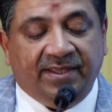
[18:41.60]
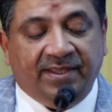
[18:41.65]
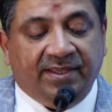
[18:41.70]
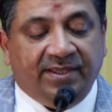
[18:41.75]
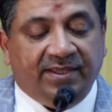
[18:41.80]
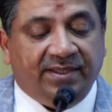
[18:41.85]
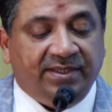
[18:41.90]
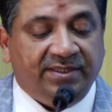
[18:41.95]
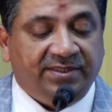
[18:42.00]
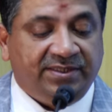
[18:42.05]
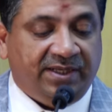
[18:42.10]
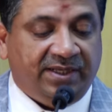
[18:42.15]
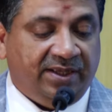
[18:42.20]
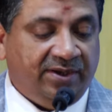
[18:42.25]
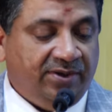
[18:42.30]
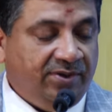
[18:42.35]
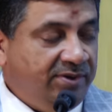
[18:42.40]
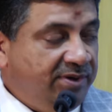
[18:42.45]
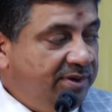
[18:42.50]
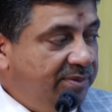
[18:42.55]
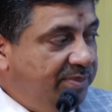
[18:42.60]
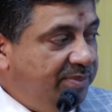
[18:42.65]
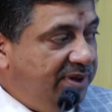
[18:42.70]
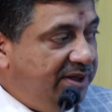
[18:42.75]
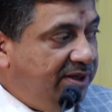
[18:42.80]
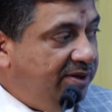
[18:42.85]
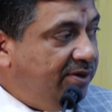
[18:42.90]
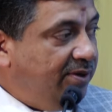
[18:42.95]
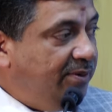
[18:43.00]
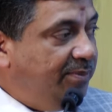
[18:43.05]
And he said, I go
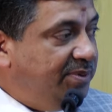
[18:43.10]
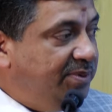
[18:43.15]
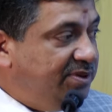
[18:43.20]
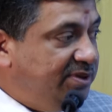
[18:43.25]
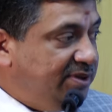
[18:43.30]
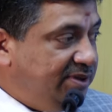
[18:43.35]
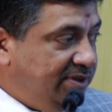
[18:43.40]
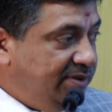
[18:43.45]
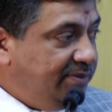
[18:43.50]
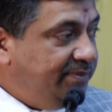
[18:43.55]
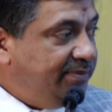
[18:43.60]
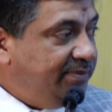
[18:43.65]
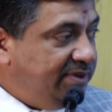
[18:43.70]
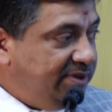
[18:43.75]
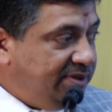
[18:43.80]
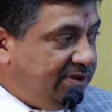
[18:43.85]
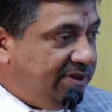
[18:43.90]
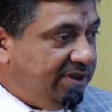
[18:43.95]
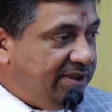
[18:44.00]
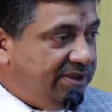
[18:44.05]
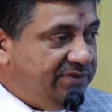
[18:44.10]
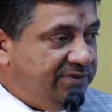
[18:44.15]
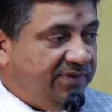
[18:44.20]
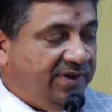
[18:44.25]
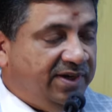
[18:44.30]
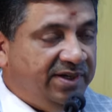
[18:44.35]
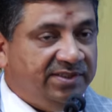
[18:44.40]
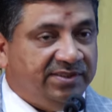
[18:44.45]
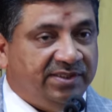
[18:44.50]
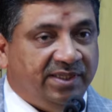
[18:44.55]
completely opposite. He said, as
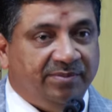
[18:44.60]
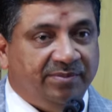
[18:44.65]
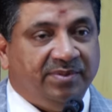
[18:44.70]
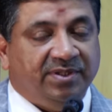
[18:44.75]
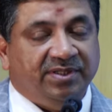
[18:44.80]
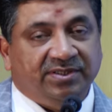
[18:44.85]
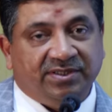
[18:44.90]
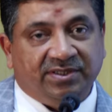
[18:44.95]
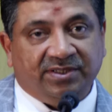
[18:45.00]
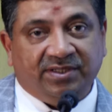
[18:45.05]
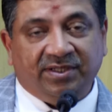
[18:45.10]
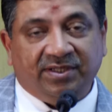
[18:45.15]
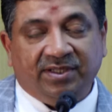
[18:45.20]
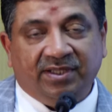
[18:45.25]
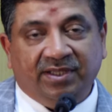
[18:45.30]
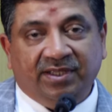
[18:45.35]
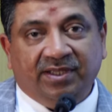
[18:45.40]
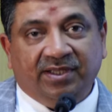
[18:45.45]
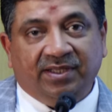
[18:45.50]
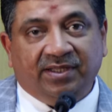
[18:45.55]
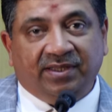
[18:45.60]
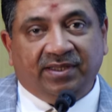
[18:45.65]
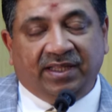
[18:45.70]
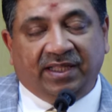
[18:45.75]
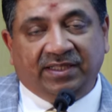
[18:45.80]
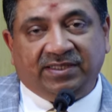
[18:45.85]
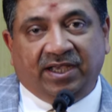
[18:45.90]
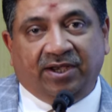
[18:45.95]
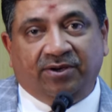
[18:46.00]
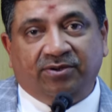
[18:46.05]
far as I'm concerned,
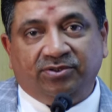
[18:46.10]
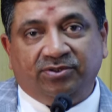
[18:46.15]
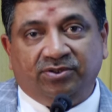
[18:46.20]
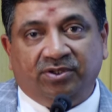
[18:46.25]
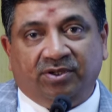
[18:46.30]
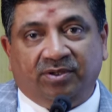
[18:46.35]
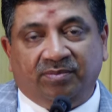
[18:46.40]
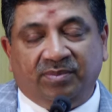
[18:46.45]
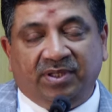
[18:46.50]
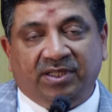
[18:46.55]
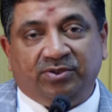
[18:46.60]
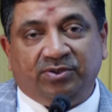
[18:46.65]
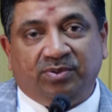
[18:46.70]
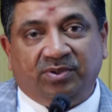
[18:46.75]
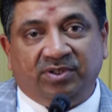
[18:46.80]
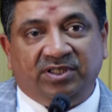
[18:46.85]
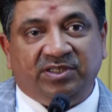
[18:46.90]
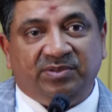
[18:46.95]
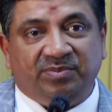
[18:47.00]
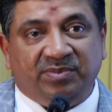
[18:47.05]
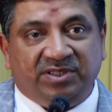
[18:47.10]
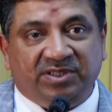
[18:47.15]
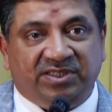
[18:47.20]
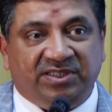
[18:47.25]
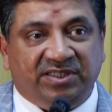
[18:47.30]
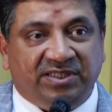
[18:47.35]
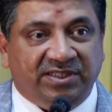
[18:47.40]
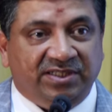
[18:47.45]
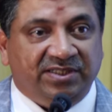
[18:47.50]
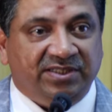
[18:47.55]
that's our job. That's what these
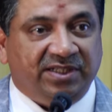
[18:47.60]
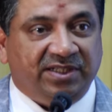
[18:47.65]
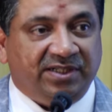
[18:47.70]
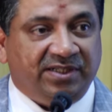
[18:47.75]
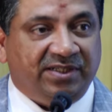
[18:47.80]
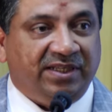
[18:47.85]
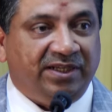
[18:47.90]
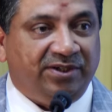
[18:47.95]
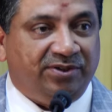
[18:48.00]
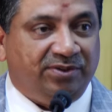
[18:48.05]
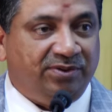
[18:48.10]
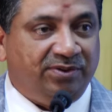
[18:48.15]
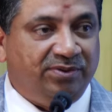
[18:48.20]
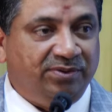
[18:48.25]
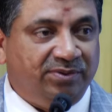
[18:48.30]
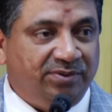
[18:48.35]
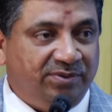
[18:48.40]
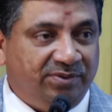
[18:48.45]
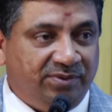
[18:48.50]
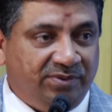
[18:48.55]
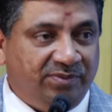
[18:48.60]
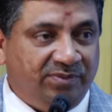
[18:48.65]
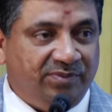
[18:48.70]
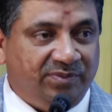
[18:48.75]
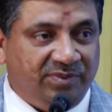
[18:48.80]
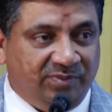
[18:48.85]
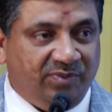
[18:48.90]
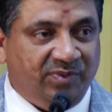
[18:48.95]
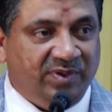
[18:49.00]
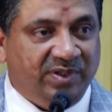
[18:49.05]
machines are trained to do.
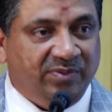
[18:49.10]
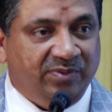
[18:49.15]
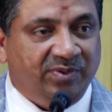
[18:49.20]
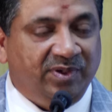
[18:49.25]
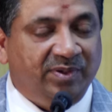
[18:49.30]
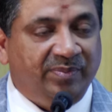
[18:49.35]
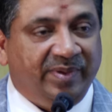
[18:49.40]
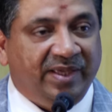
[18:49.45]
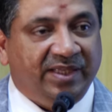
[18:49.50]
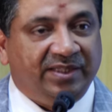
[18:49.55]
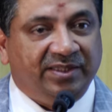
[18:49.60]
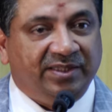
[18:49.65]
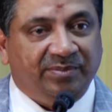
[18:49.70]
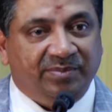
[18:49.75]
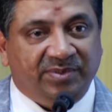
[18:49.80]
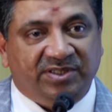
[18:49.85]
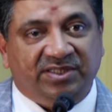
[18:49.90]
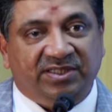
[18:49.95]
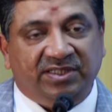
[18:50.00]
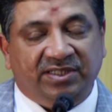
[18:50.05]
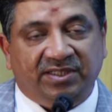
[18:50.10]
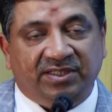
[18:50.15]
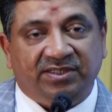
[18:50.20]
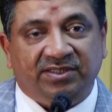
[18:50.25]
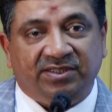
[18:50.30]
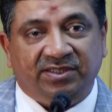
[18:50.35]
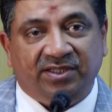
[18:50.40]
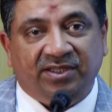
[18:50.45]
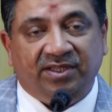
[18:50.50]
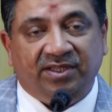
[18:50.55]
We will make the machines.